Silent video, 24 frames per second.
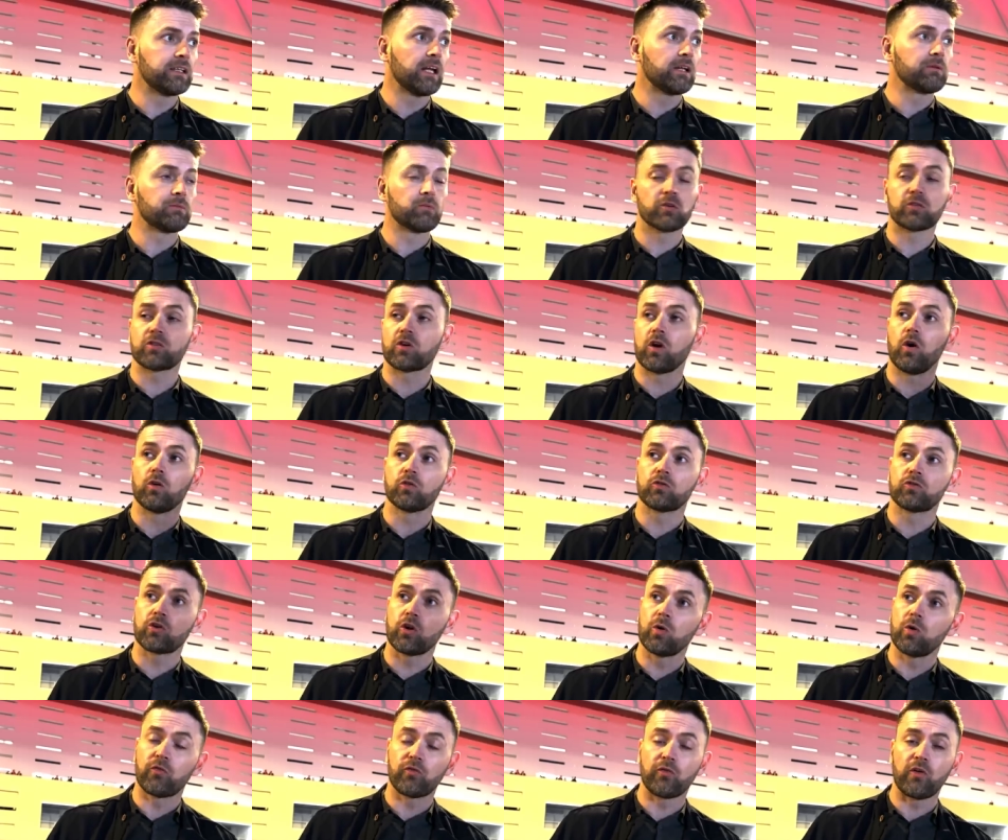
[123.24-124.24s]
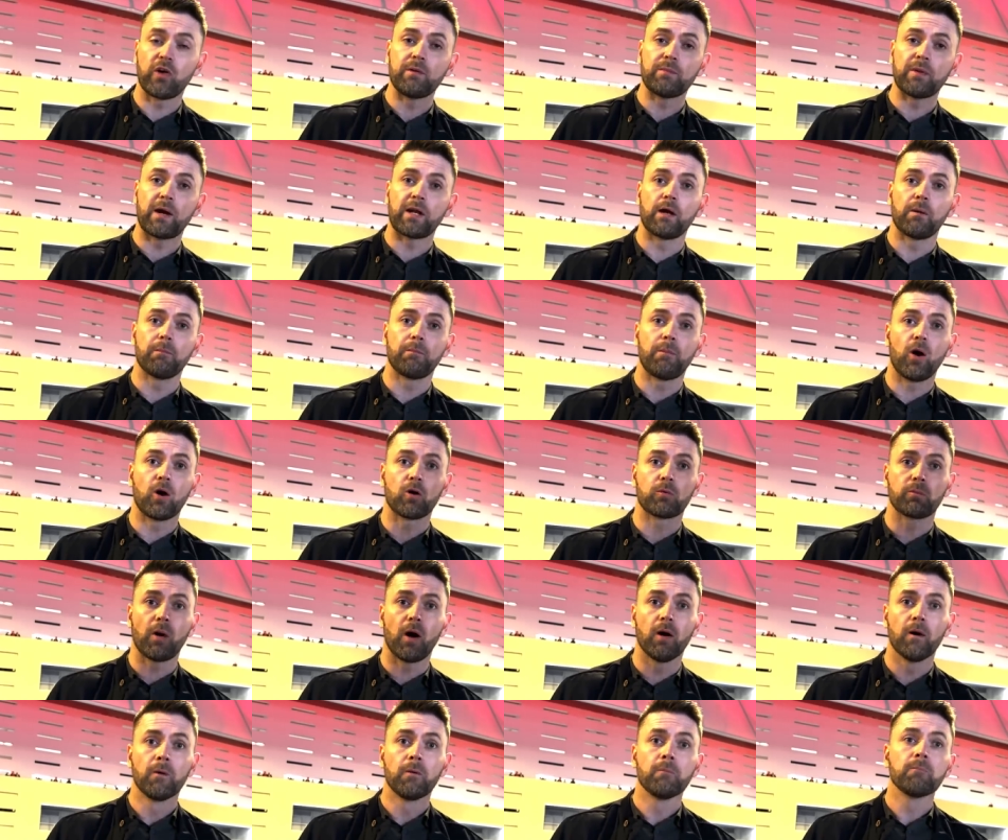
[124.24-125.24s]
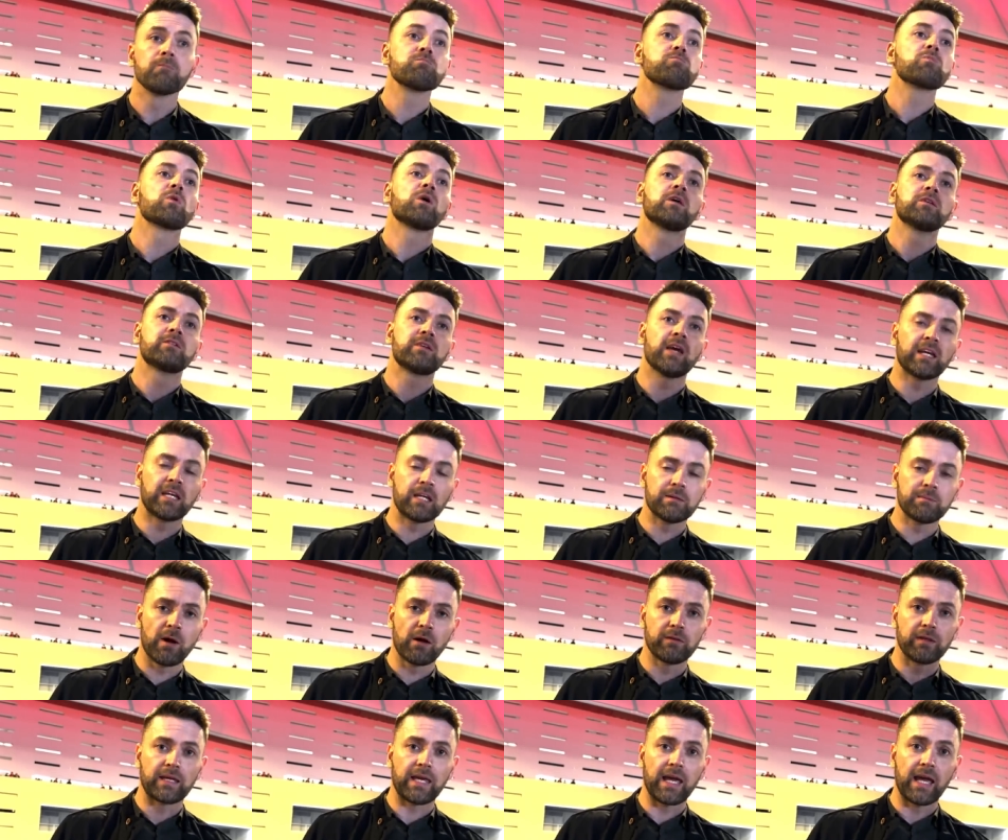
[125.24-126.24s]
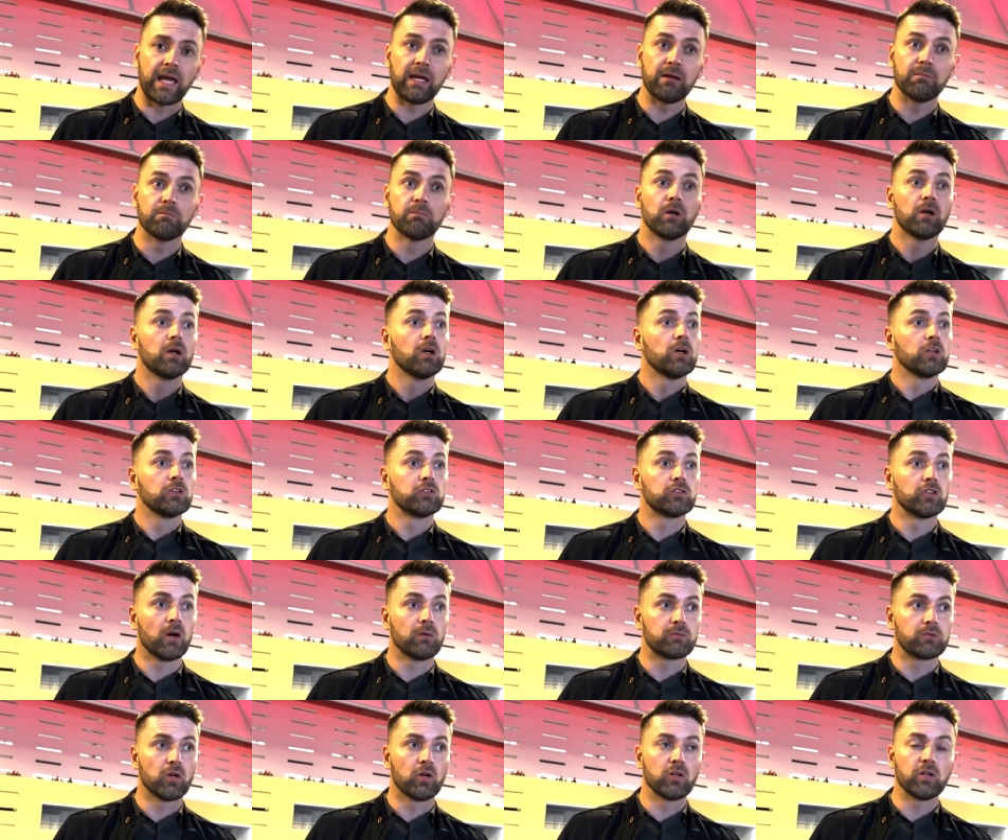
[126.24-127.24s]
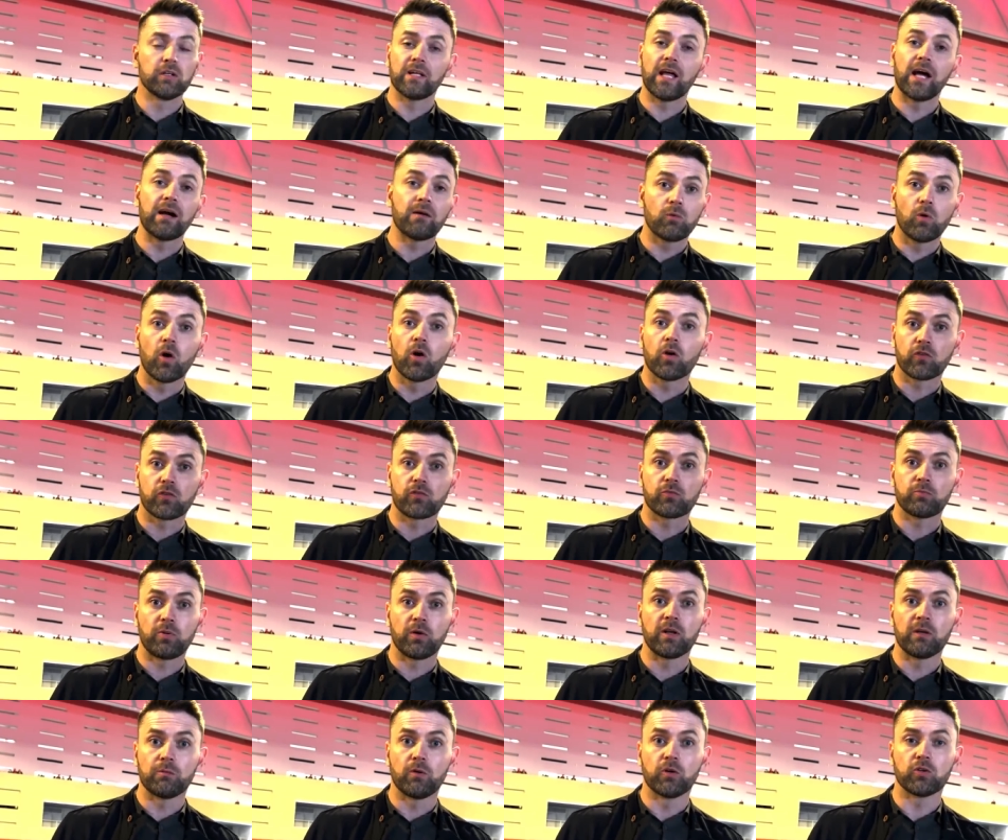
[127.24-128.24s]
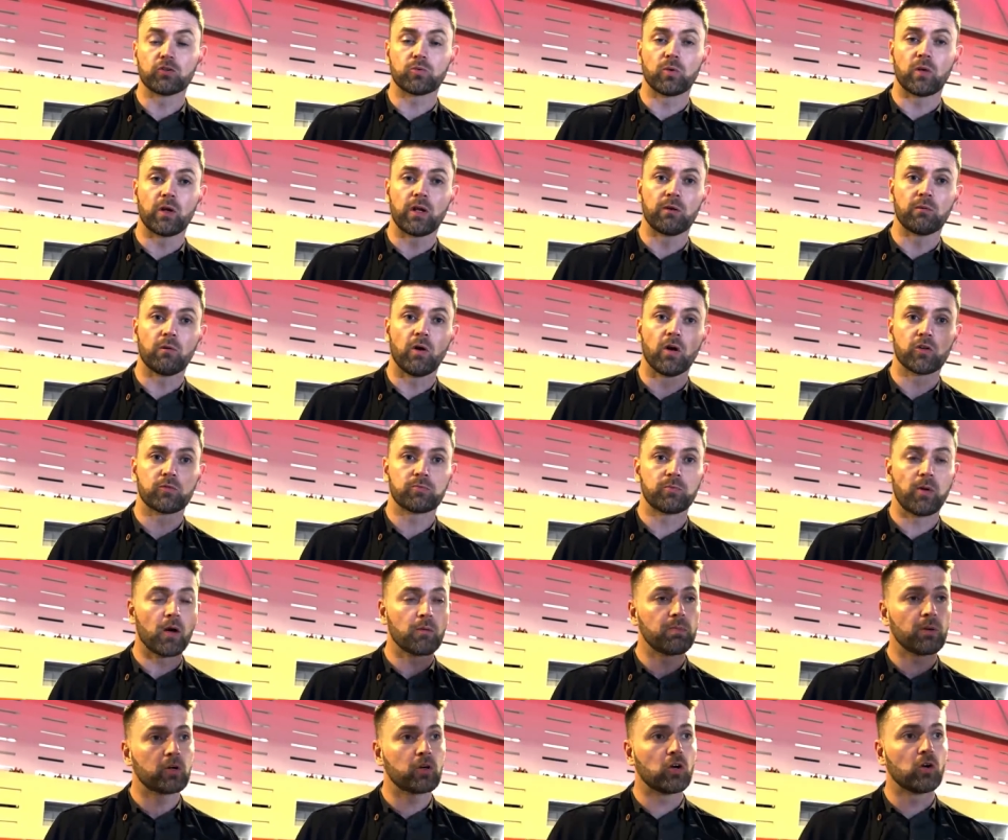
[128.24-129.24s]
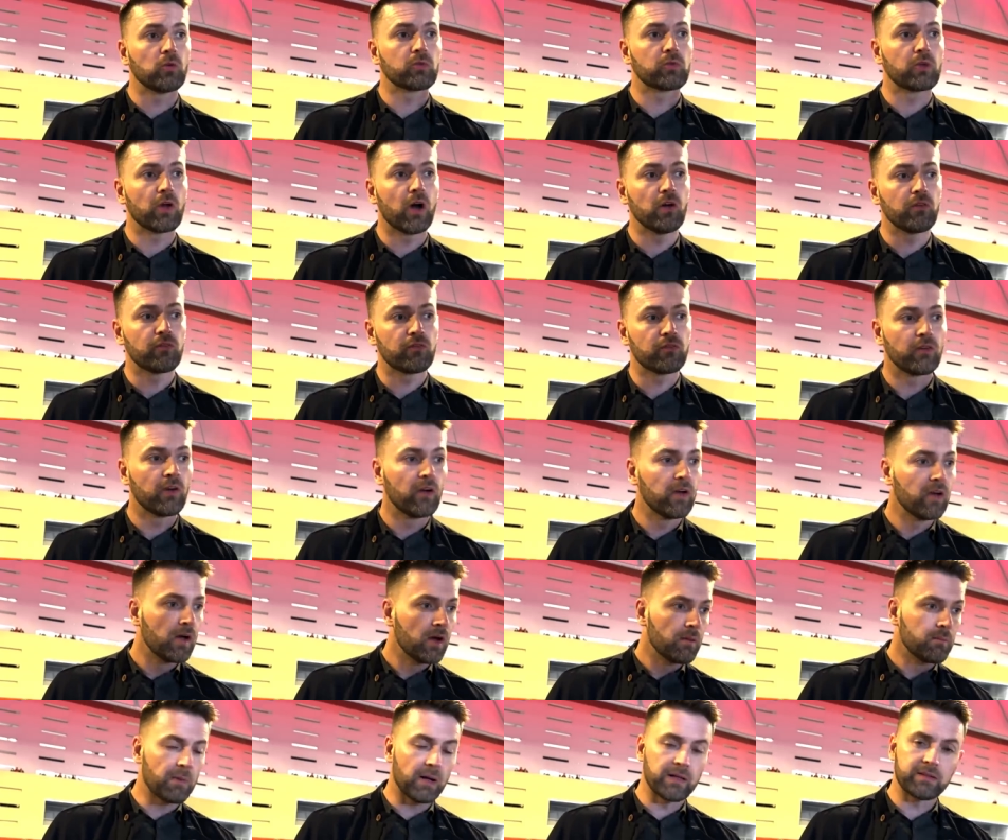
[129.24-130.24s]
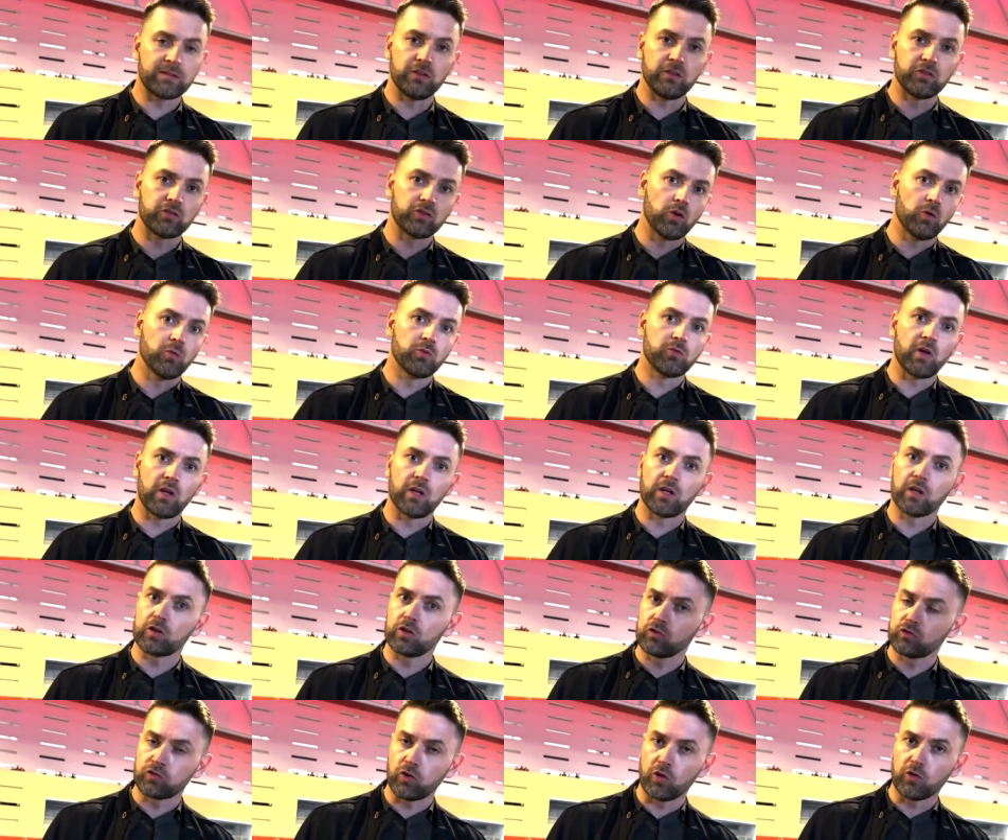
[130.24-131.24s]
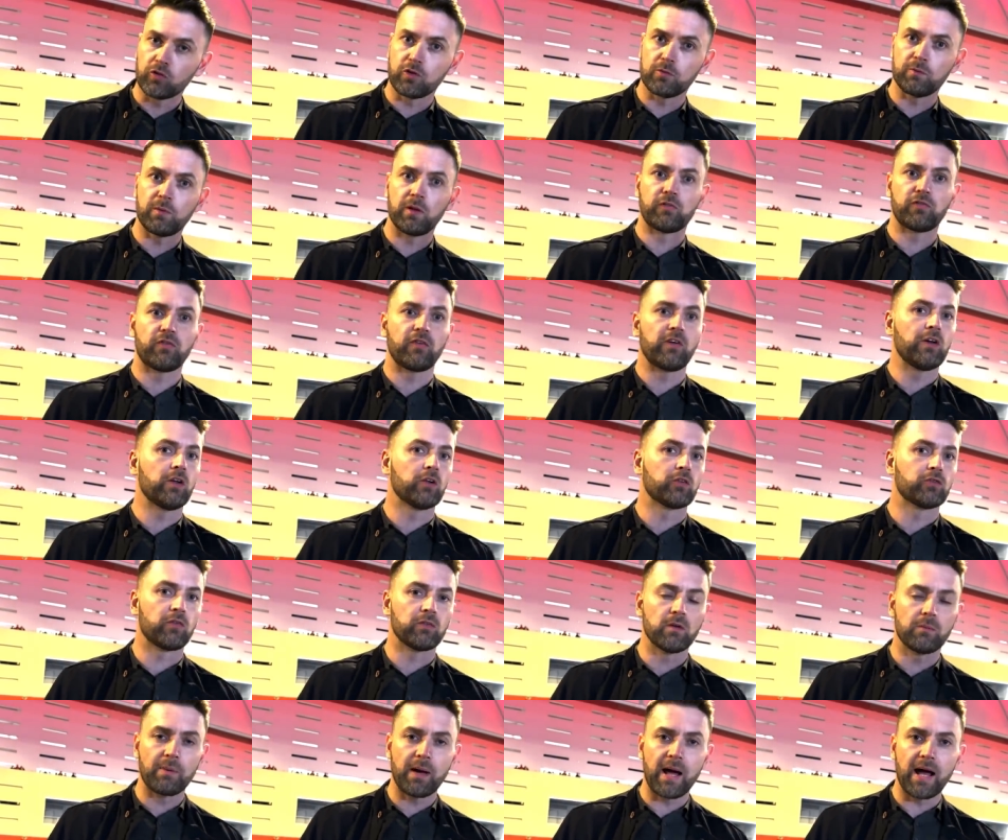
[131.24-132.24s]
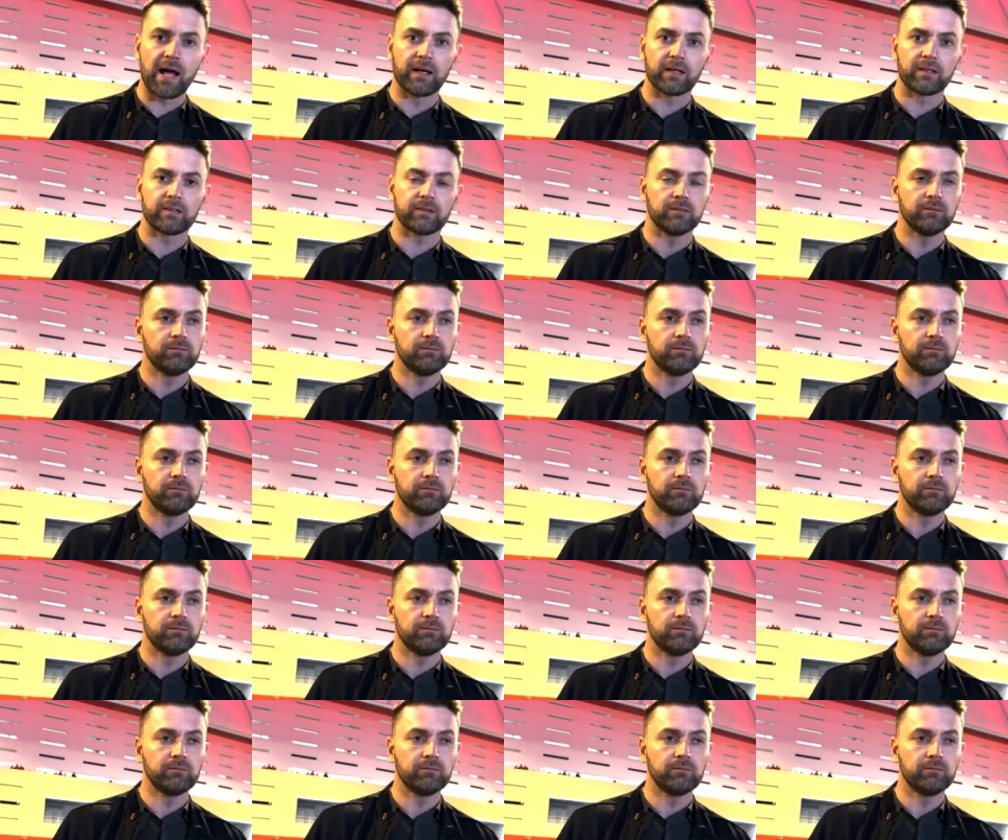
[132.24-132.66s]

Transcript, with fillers: did was go two or three men on Pogba, take him out the game, job done. That was pretty much what it was. Pogba comes off, Matic comes on and controls the midfield from the back.